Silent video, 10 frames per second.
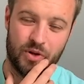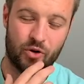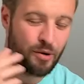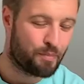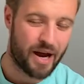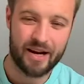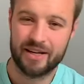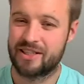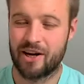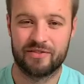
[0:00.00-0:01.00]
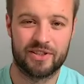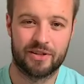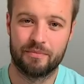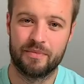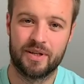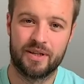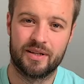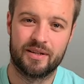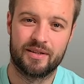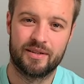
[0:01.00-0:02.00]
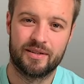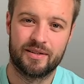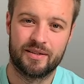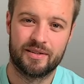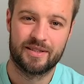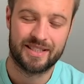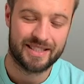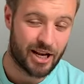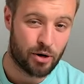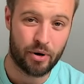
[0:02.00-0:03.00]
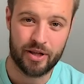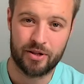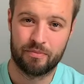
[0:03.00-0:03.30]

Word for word: Don't compare yourself to them. Celebrate